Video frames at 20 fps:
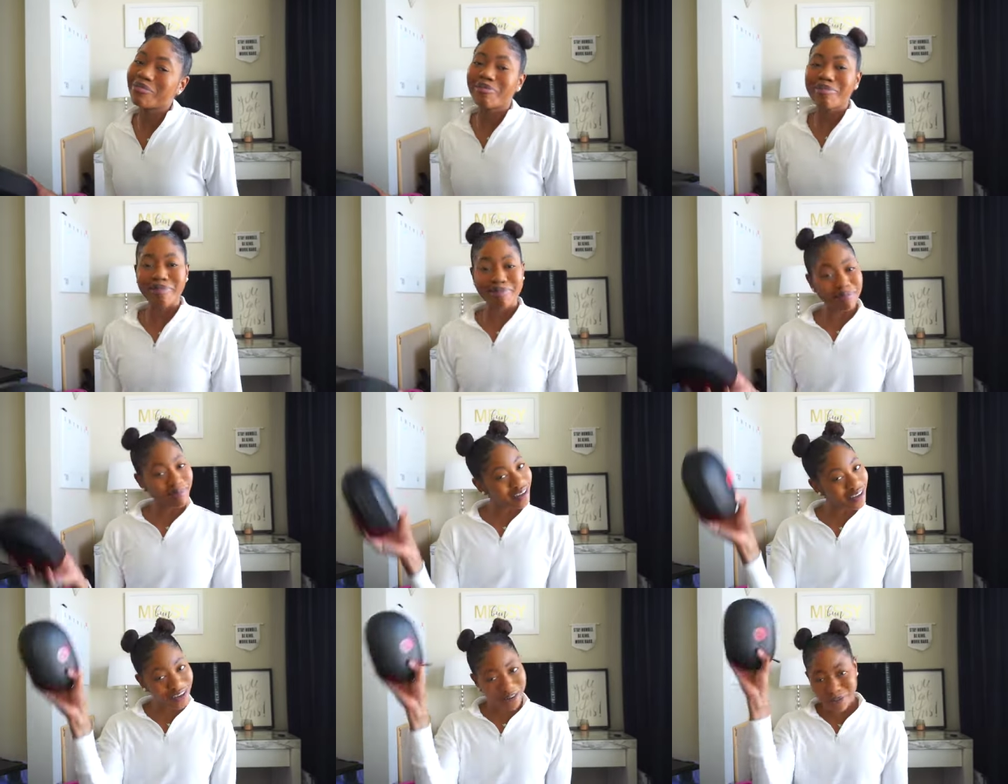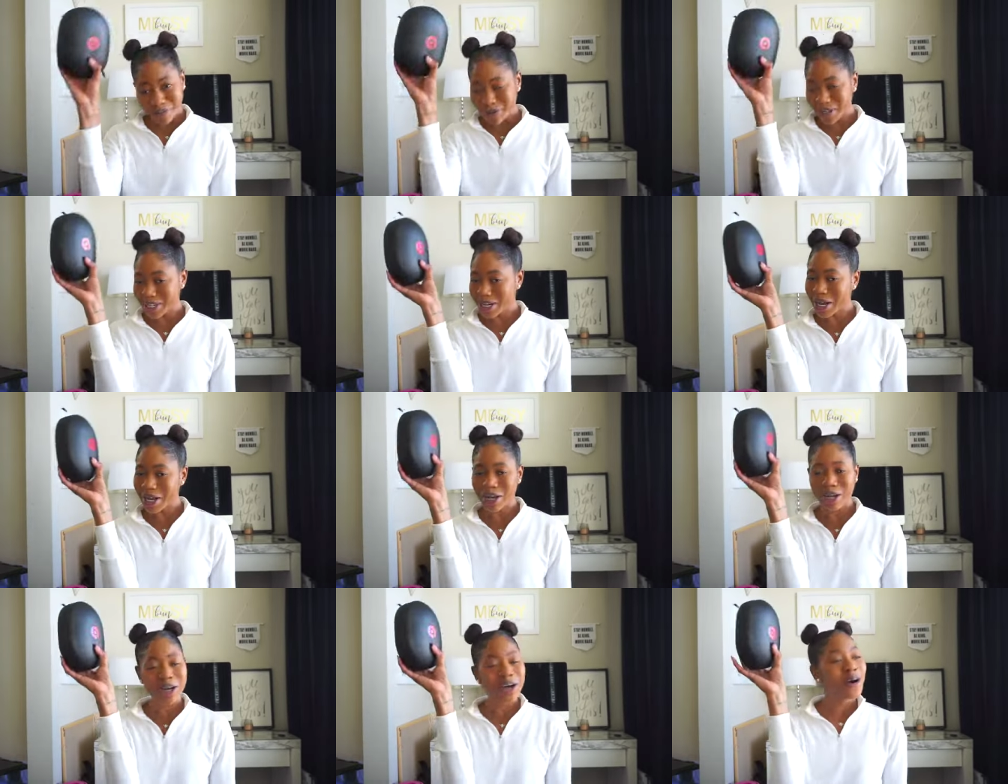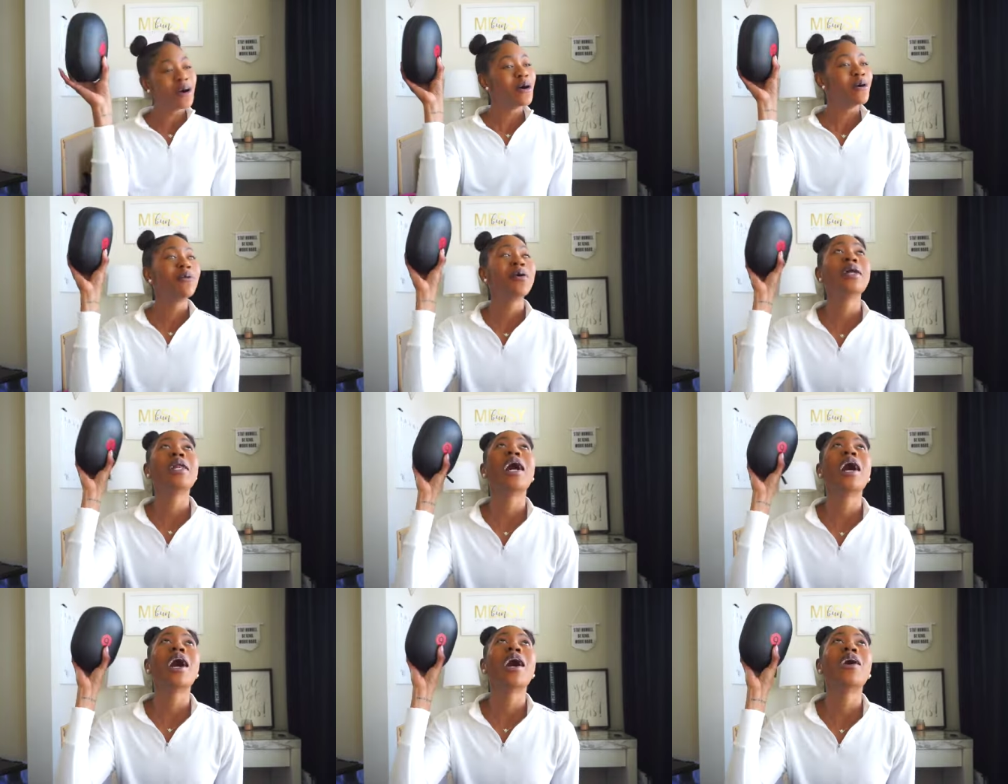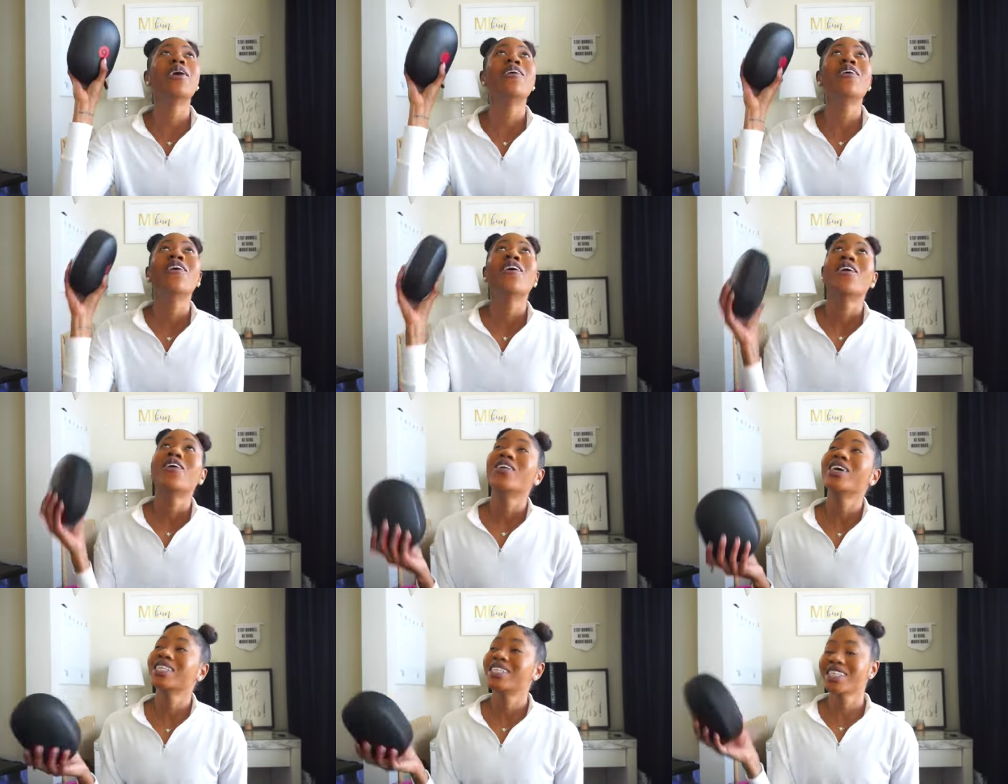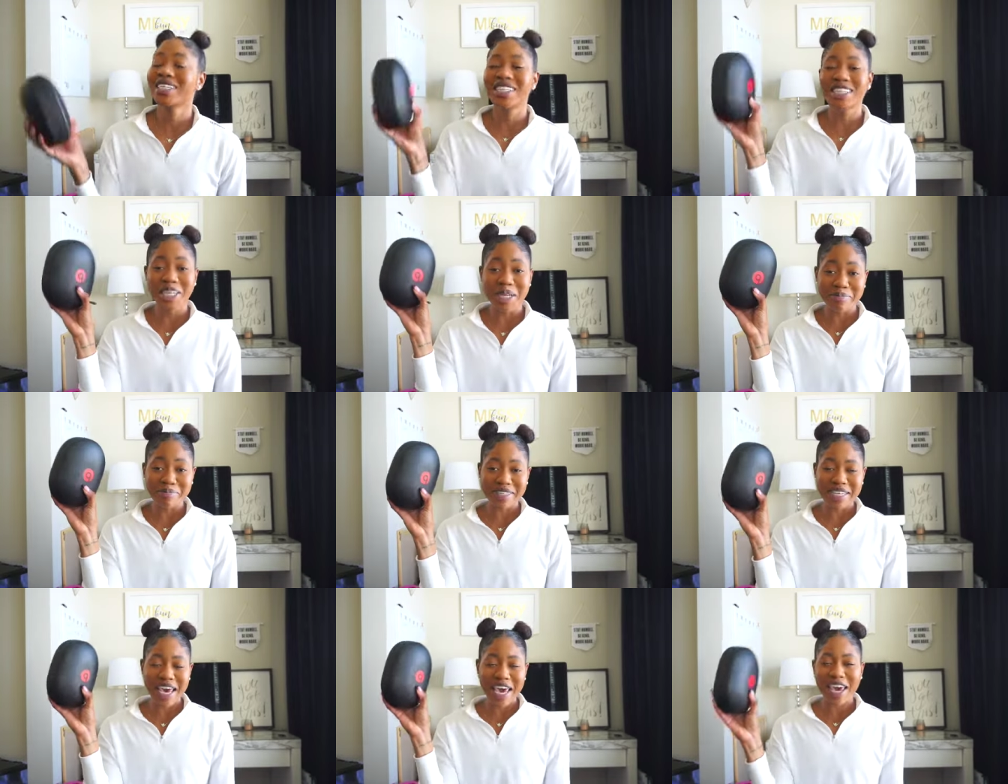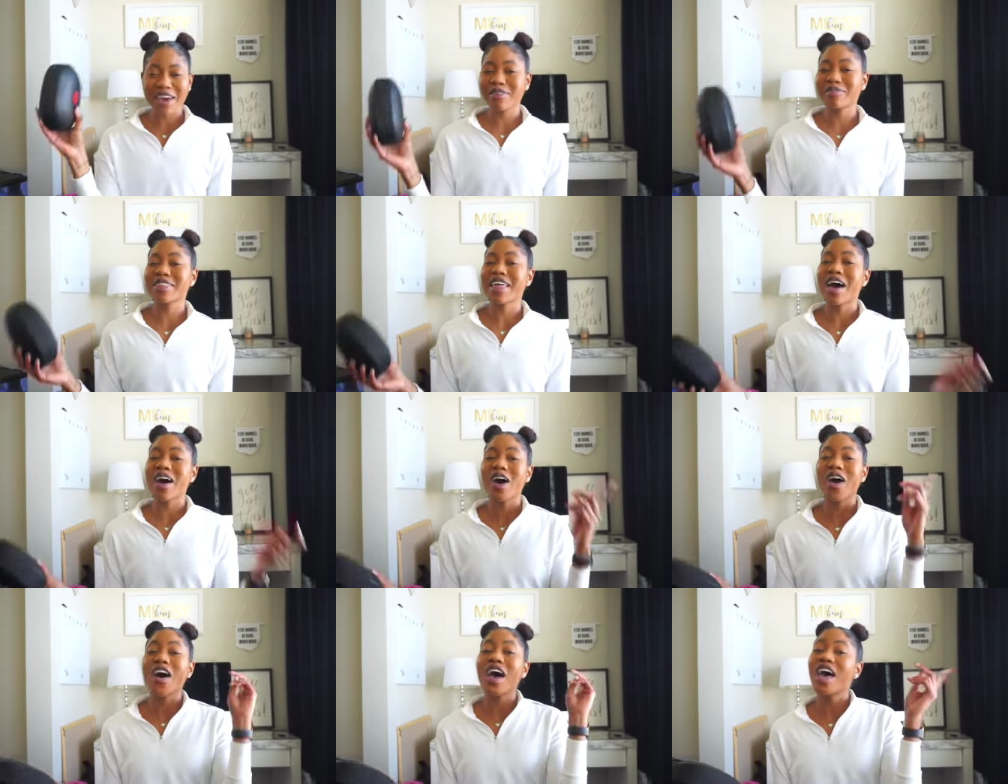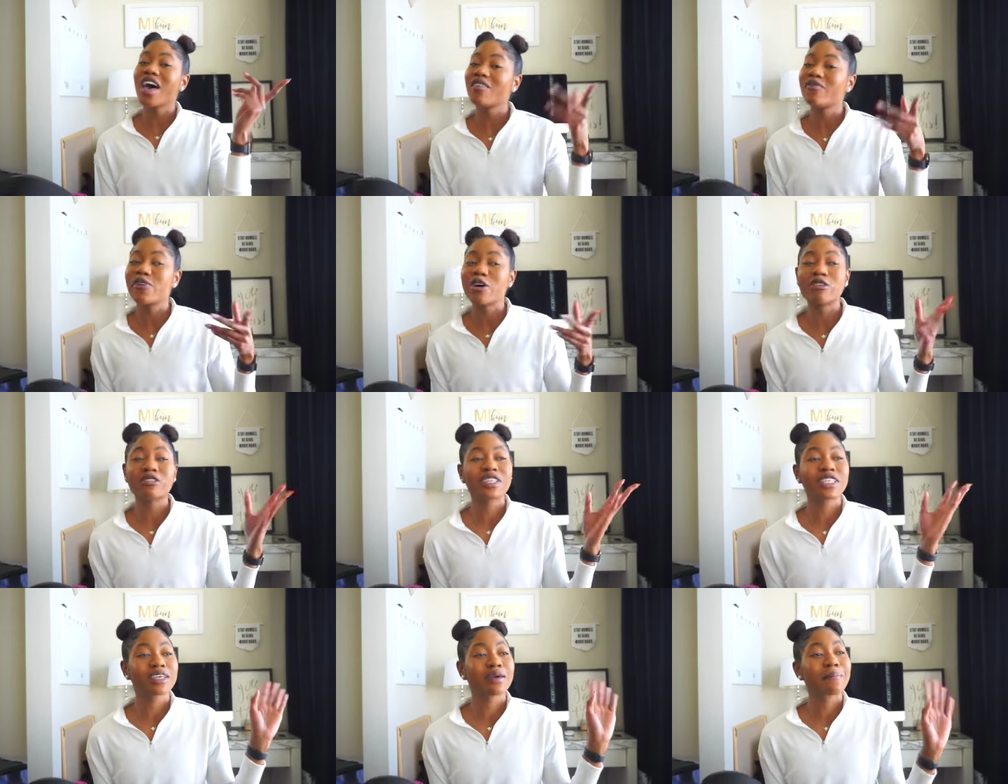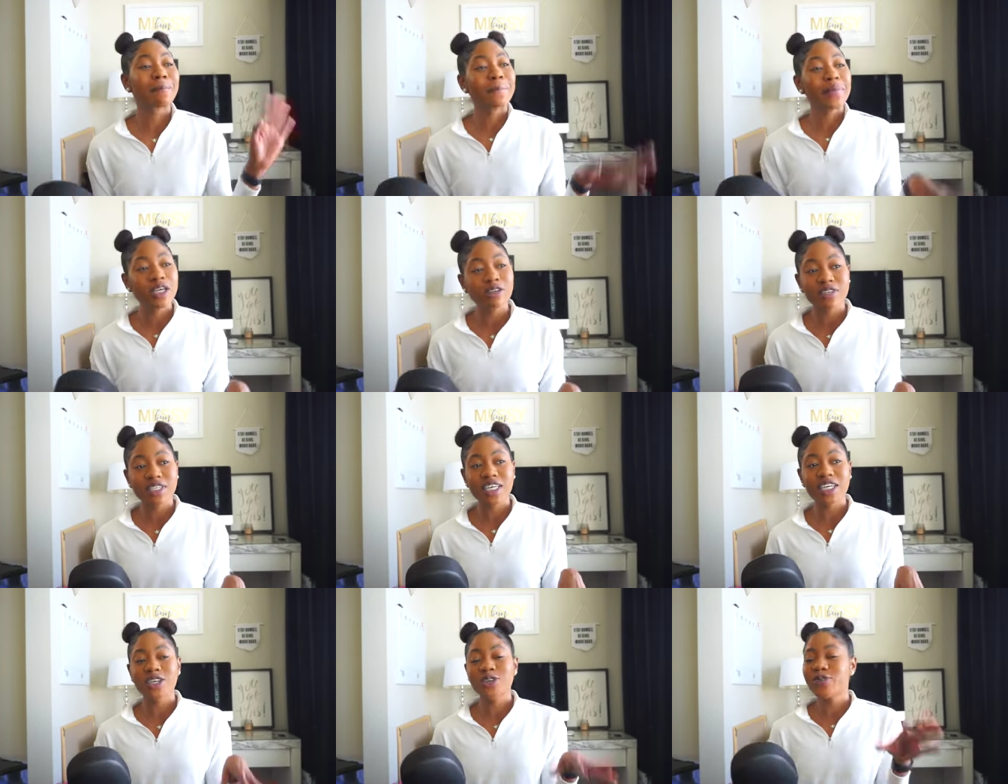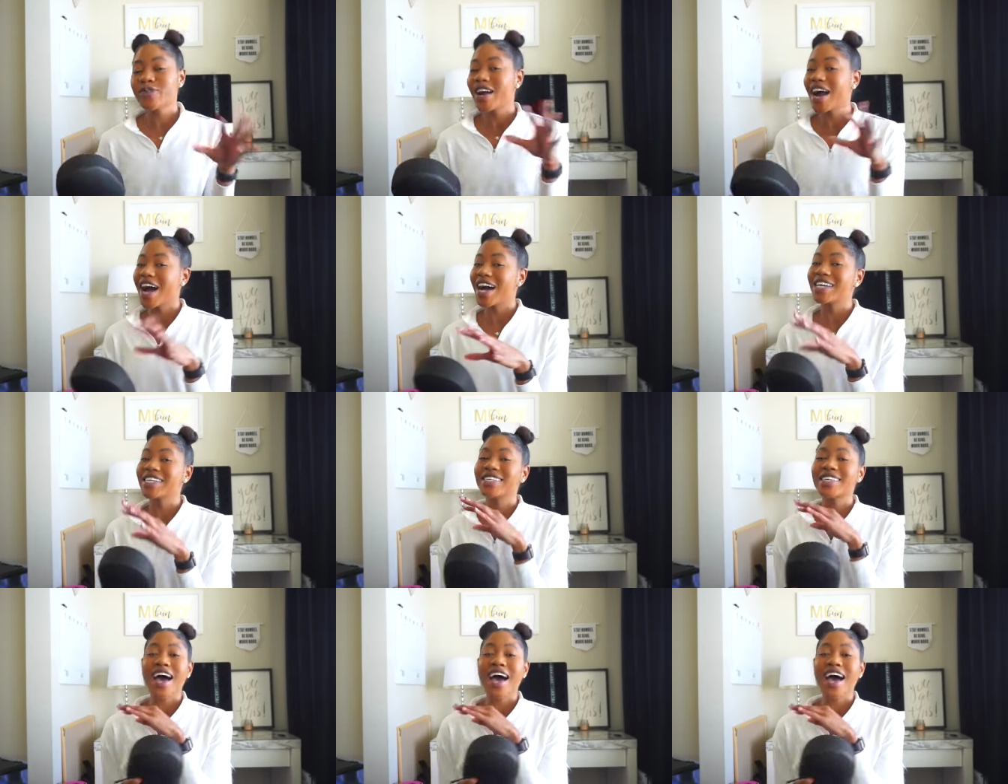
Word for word: we know, we know it's a gym day without headphones and music, you guys.